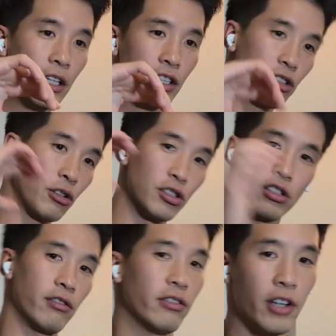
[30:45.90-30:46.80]
start
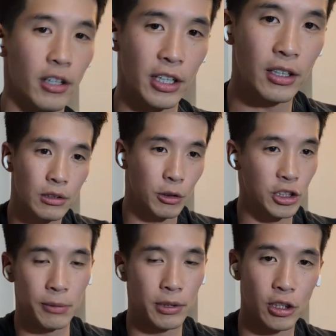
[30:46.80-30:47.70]
serve and volleying or
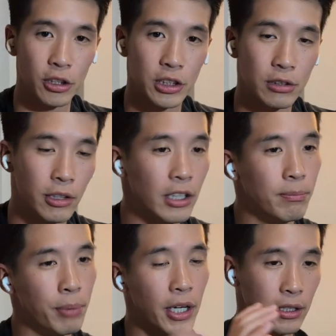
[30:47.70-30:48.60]
chip and charging, right?
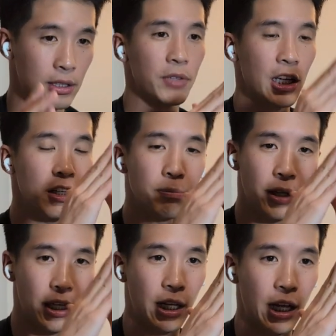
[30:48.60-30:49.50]
But take your
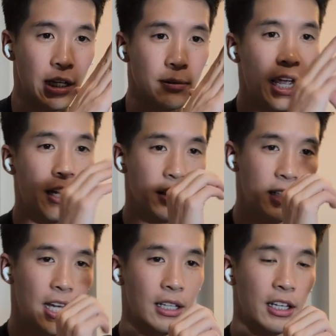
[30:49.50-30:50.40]
plan A and then
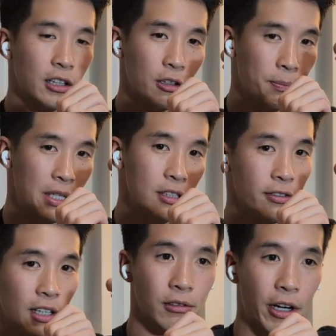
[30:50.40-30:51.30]
take like a little piece of
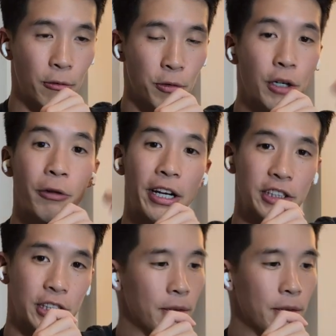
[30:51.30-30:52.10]
it and rearrange it.